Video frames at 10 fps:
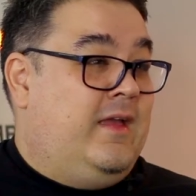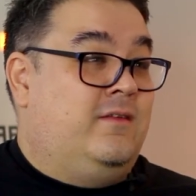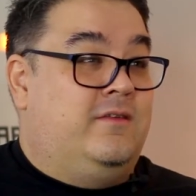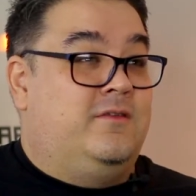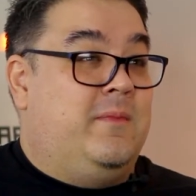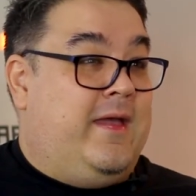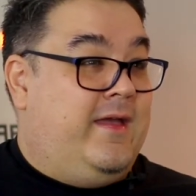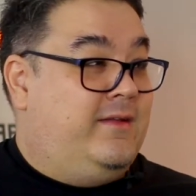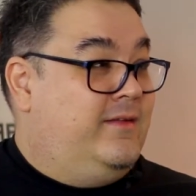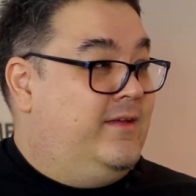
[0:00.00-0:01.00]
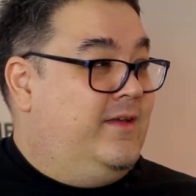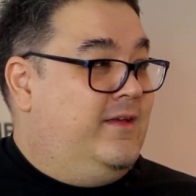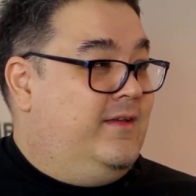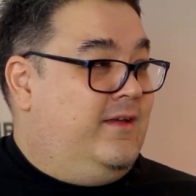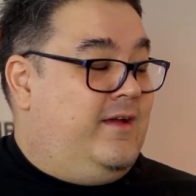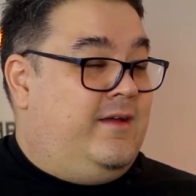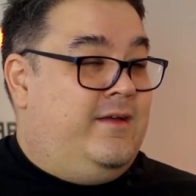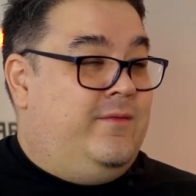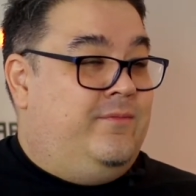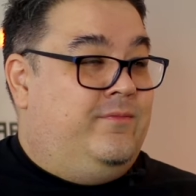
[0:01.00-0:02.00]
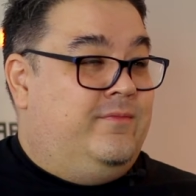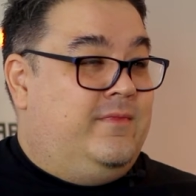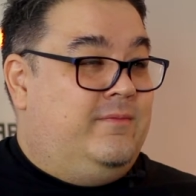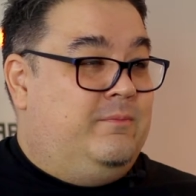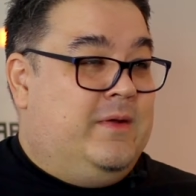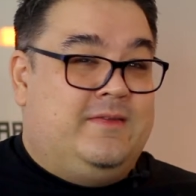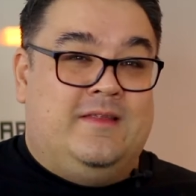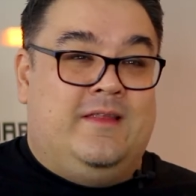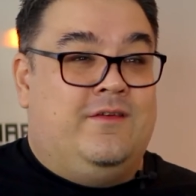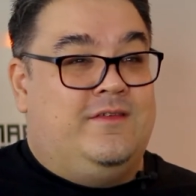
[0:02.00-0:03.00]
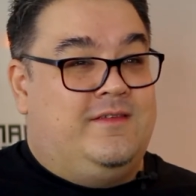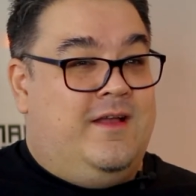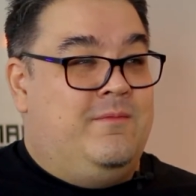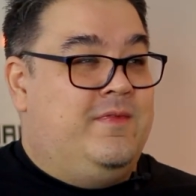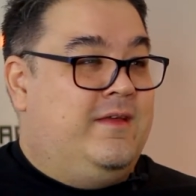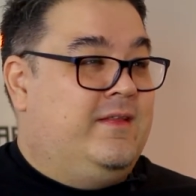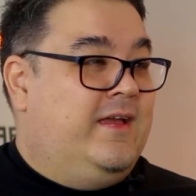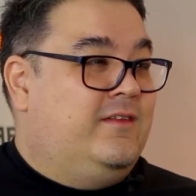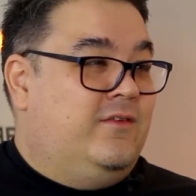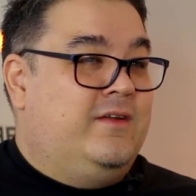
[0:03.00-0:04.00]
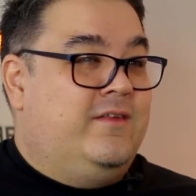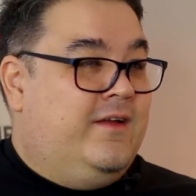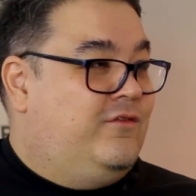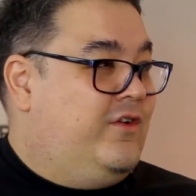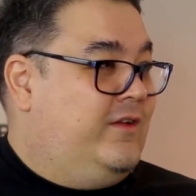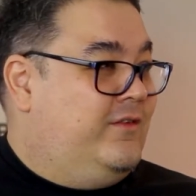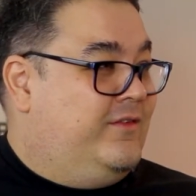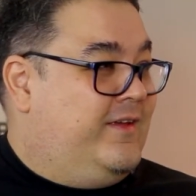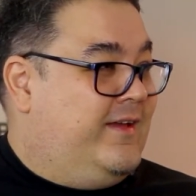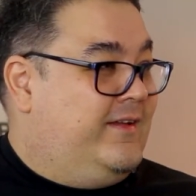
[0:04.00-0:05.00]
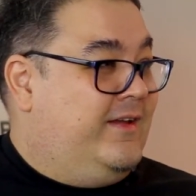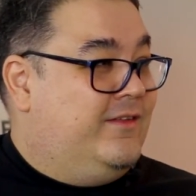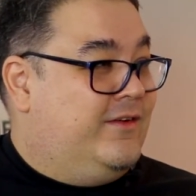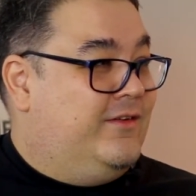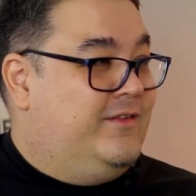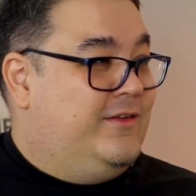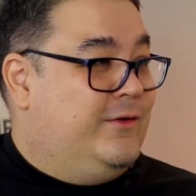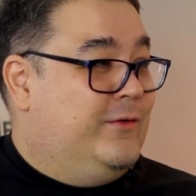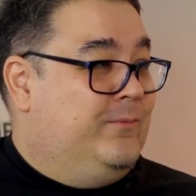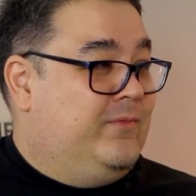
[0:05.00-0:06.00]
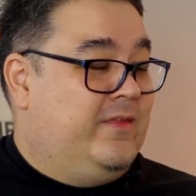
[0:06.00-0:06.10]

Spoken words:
and on demand. But then there were some that like don't even have trailers yet either. So